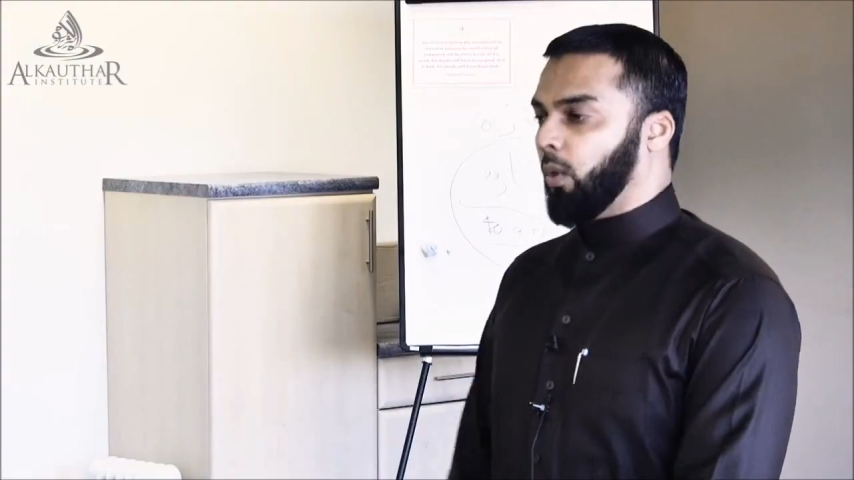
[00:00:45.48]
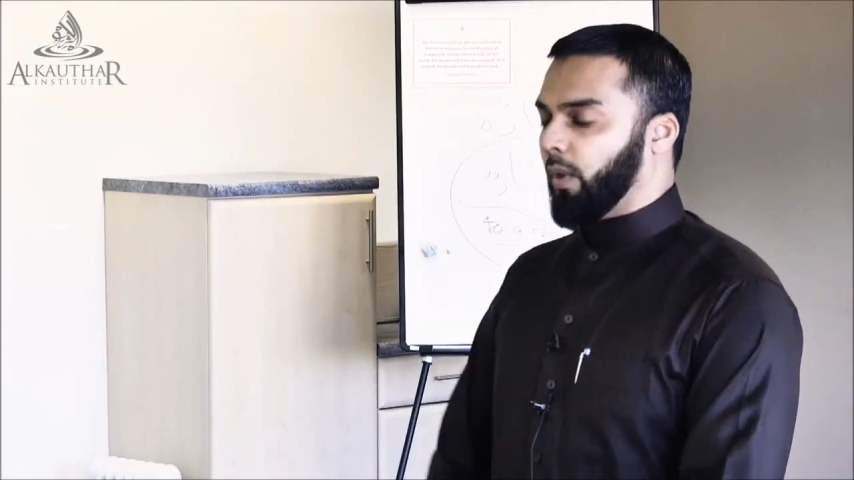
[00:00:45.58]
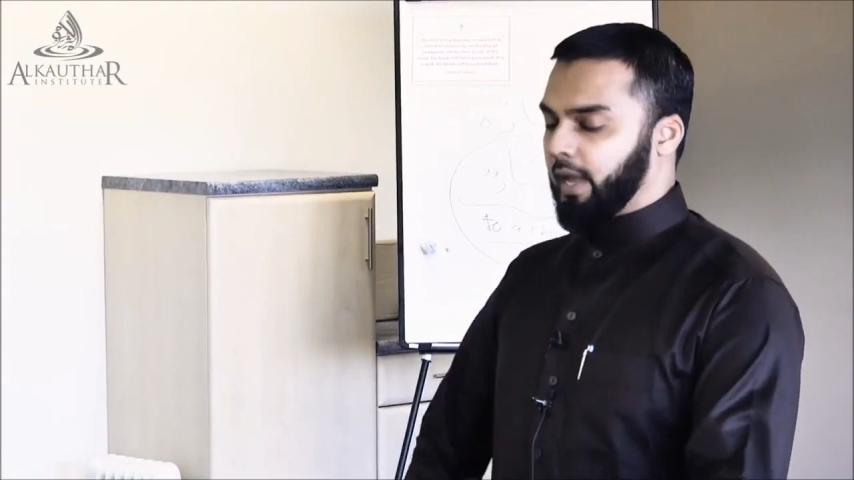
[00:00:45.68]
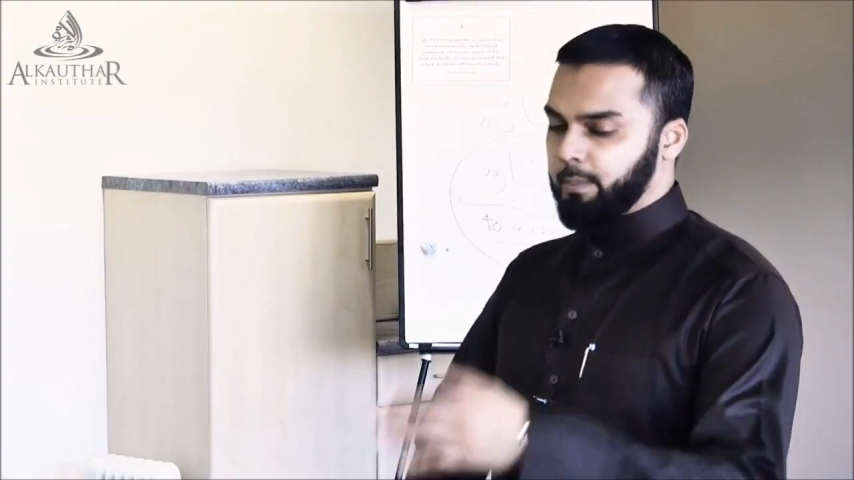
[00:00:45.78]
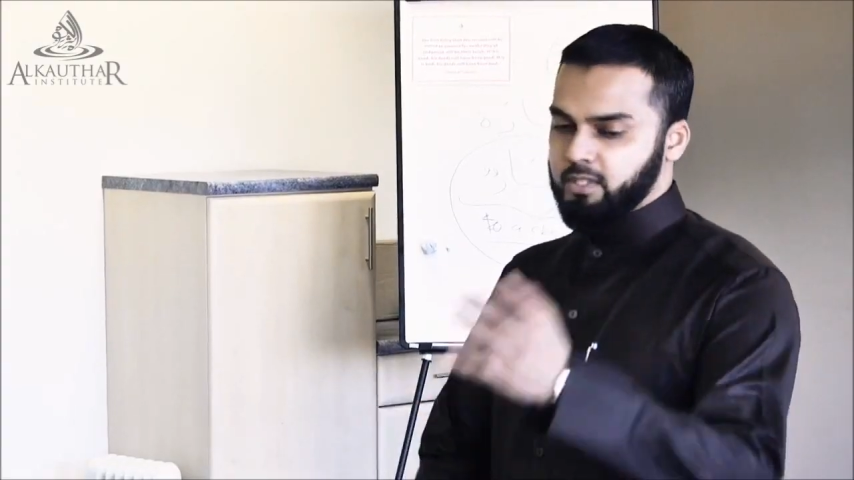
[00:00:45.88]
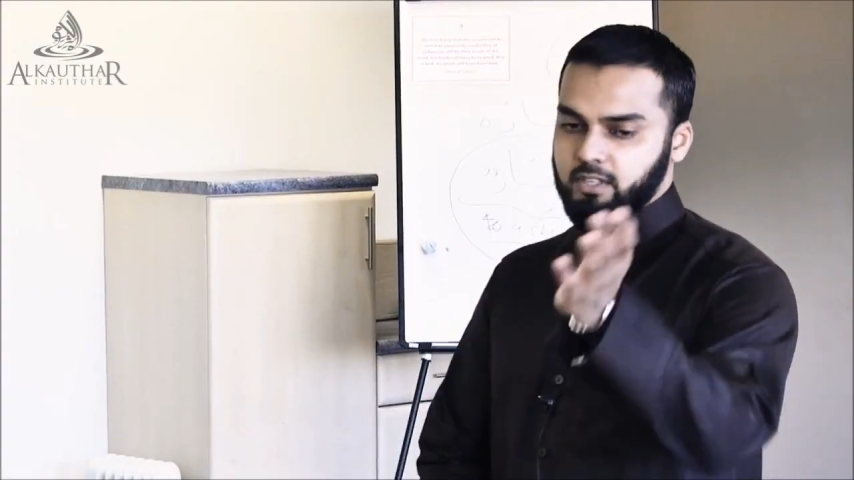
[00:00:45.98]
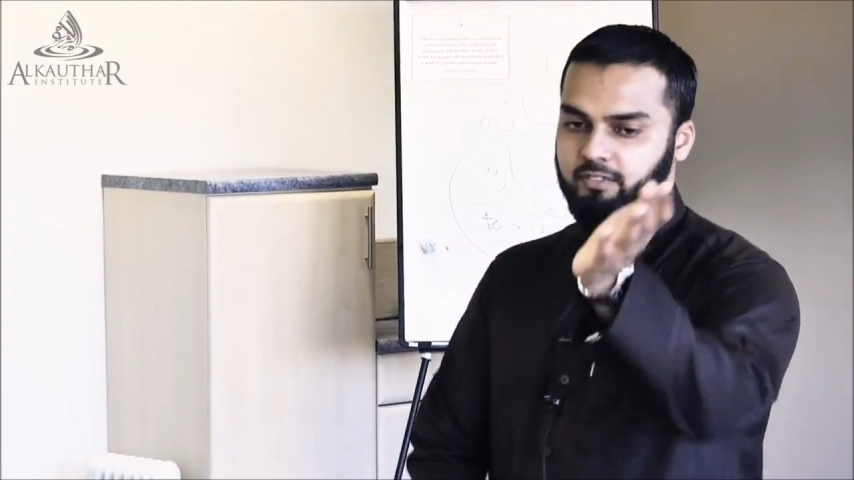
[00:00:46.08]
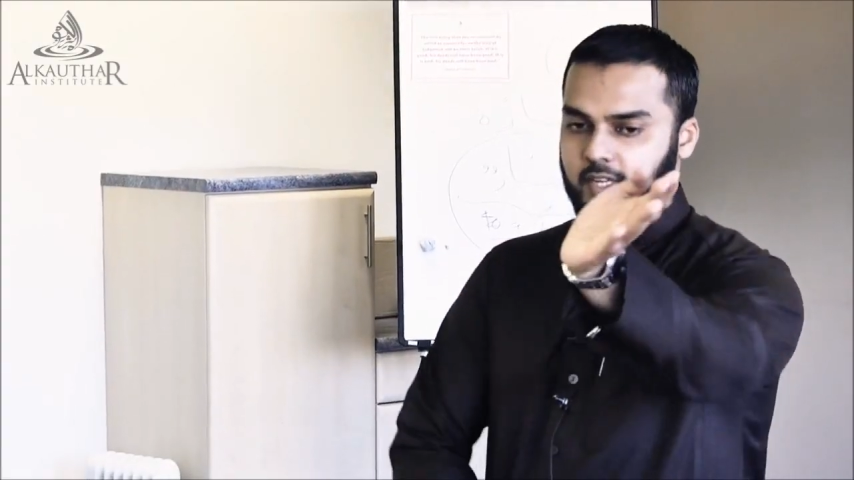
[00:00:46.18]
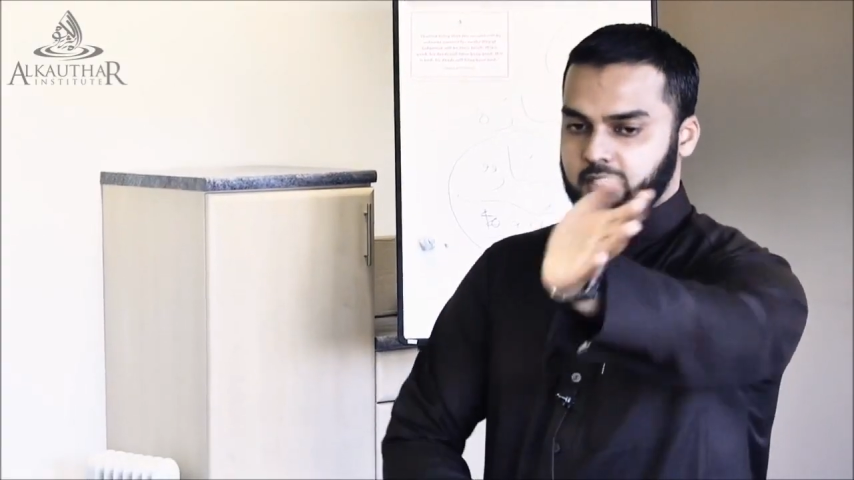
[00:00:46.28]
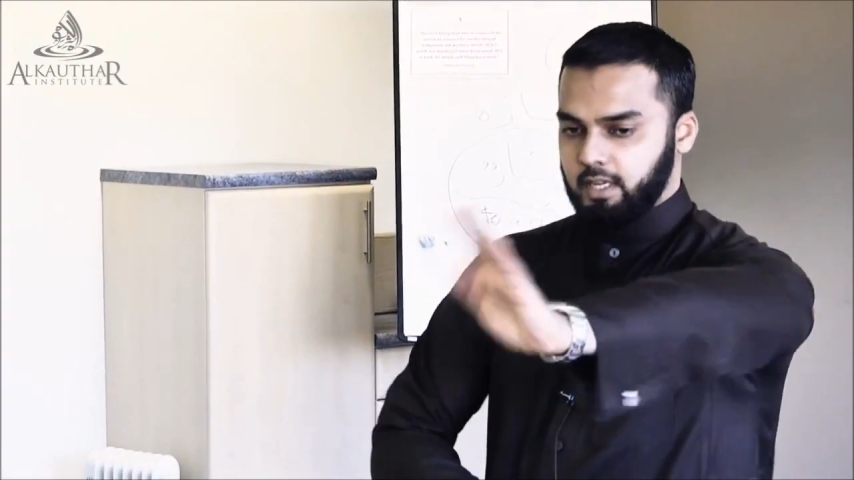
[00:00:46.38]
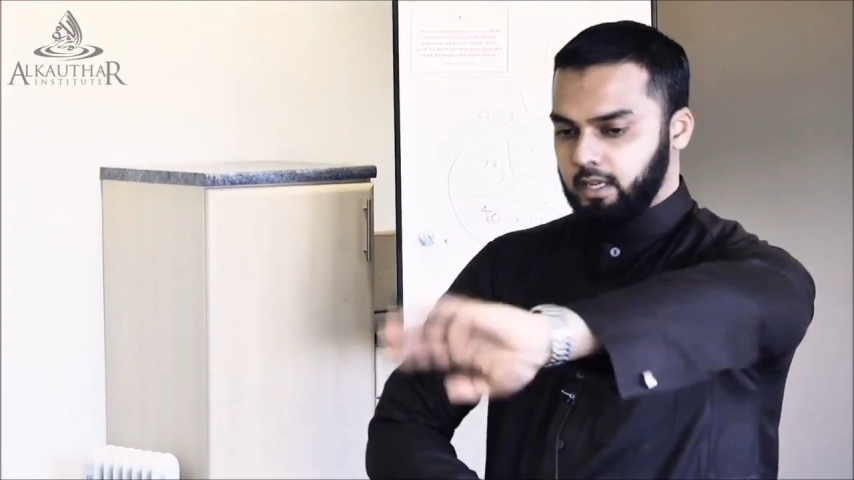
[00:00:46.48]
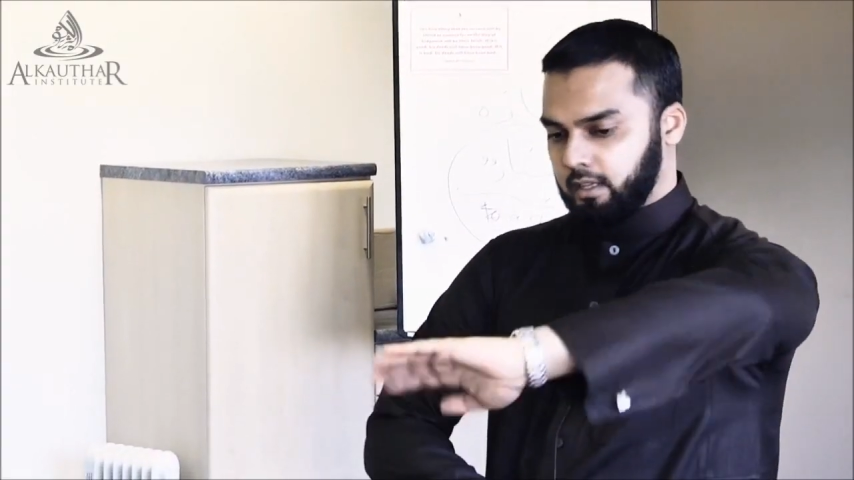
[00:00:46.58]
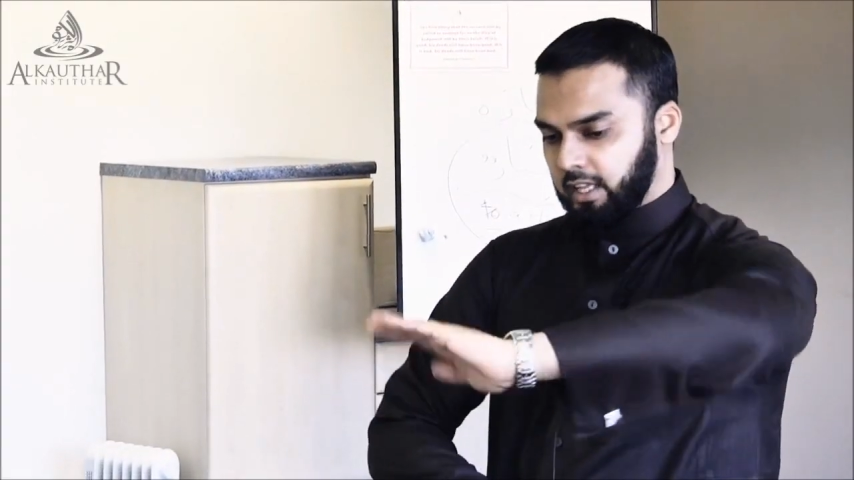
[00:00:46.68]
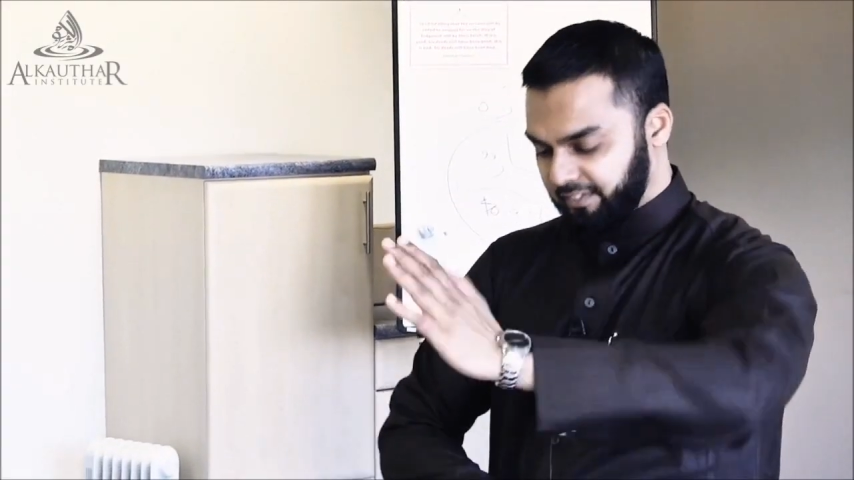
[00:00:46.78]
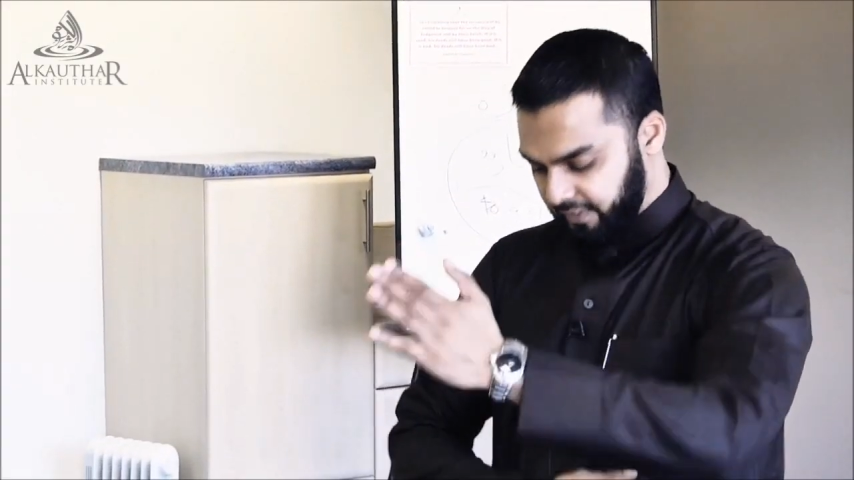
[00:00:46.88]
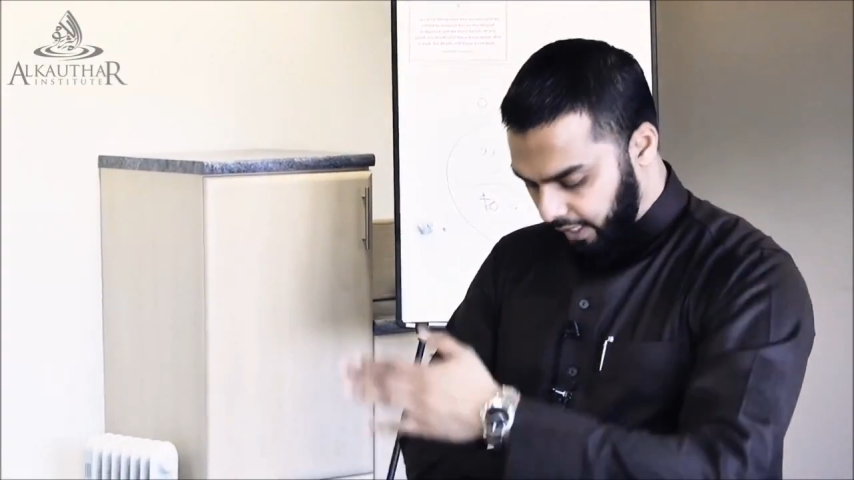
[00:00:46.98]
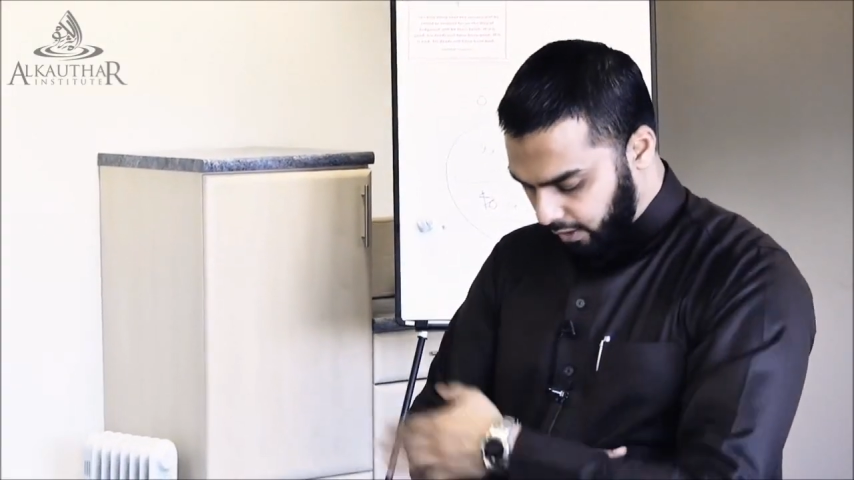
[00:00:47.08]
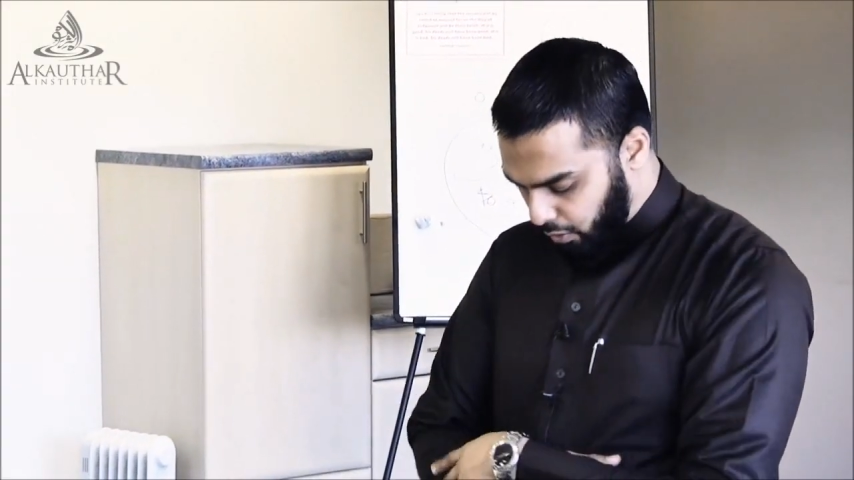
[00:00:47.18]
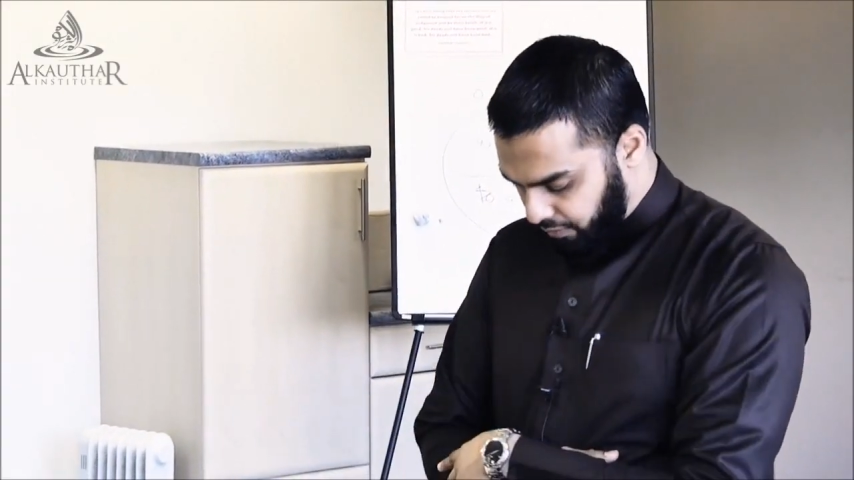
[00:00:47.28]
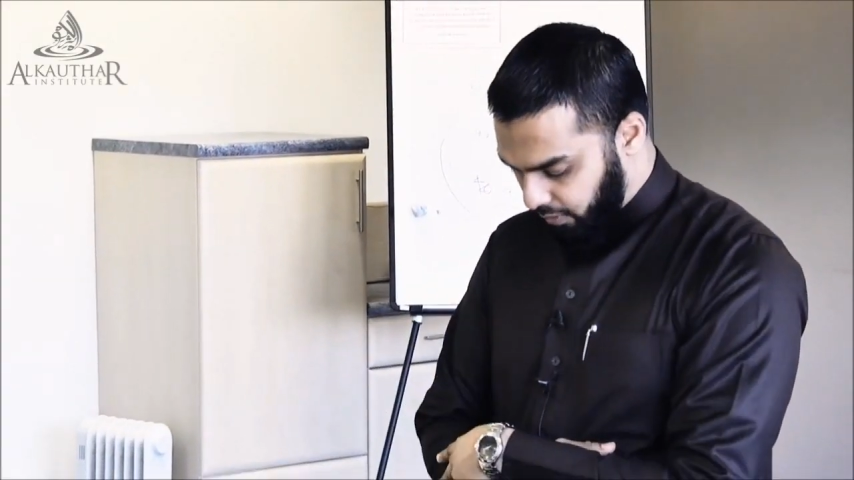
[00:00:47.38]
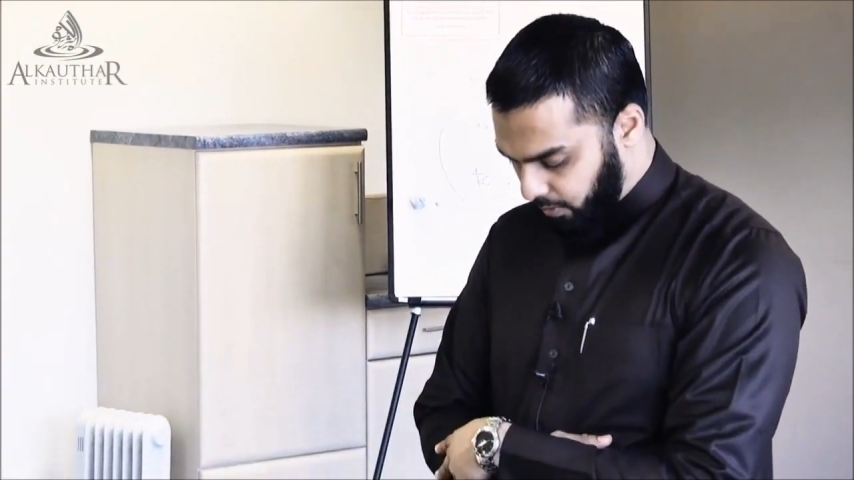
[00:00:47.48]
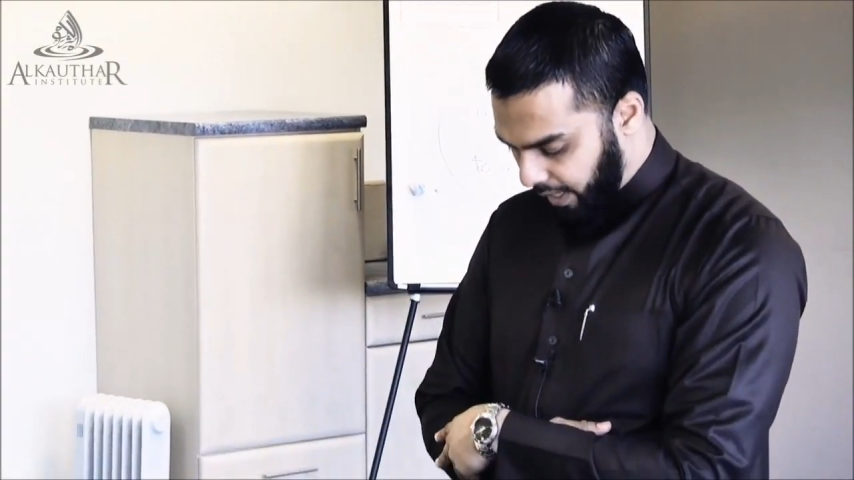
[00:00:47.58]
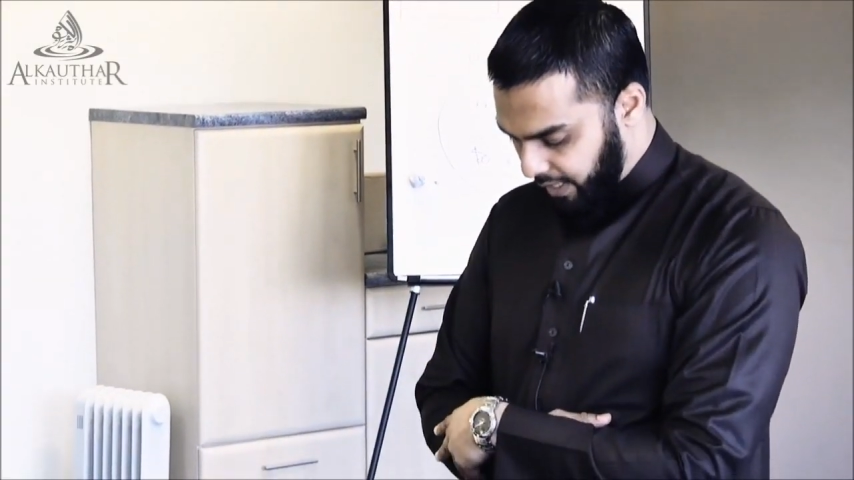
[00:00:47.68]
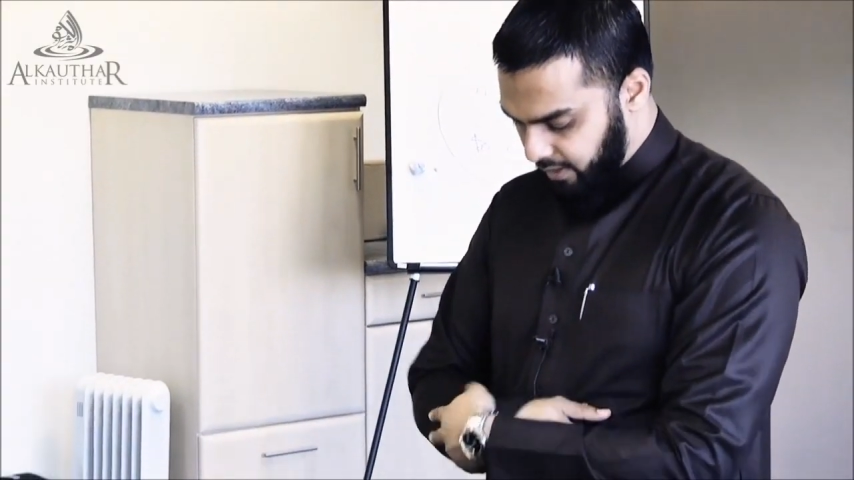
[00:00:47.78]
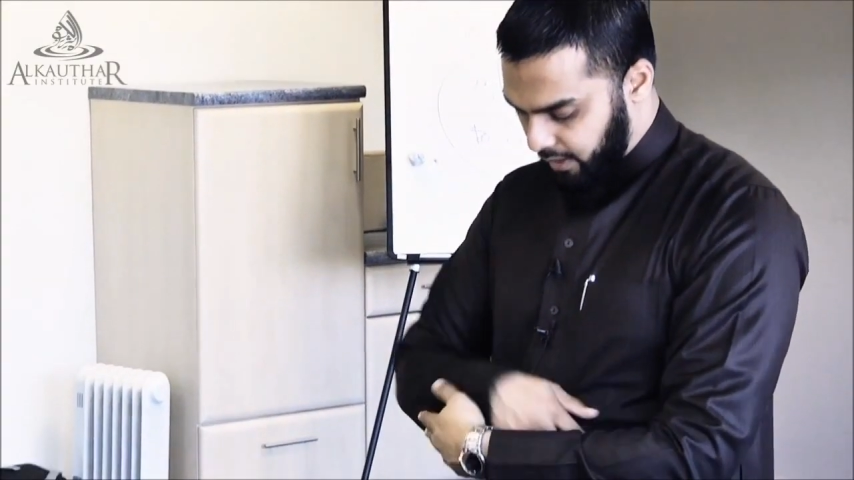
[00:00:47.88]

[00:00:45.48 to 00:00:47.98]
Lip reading: What happens if I take left hand over right